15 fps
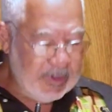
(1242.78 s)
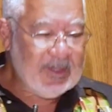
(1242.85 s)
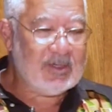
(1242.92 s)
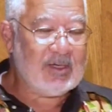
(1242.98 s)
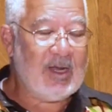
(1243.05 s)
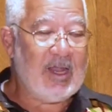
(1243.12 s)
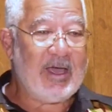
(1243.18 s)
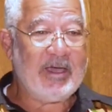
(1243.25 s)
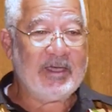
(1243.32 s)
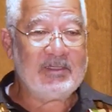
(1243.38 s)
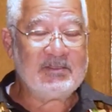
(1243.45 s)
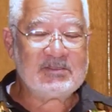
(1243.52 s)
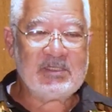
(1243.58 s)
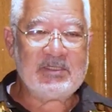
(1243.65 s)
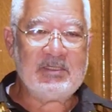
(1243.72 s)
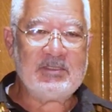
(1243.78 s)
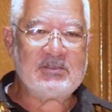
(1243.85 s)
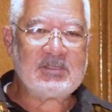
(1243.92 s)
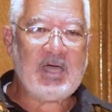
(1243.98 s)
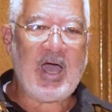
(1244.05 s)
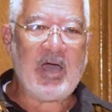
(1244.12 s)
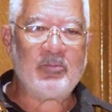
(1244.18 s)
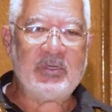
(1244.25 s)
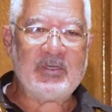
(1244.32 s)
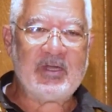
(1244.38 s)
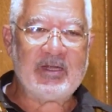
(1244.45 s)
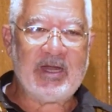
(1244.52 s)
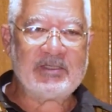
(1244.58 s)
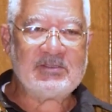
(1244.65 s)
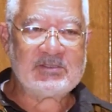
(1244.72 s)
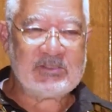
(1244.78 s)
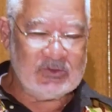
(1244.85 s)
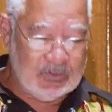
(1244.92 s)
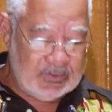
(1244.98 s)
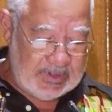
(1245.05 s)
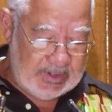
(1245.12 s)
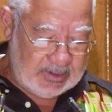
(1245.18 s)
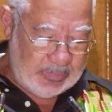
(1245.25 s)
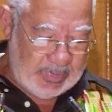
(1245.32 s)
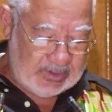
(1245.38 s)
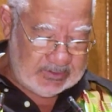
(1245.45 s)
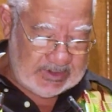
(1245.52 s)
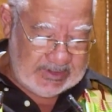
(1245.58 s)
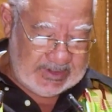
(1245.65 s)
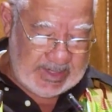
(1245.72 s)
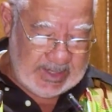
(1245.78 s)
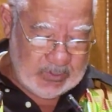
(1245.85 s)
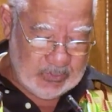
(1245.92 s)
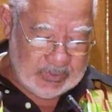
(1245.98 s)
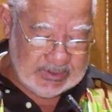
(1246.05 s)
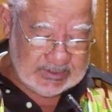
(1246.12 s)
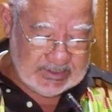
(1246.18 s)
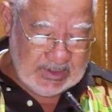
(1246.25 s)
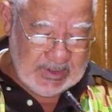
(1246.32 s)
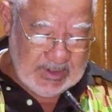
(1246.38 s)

of the lines he taught me that I still think about today was,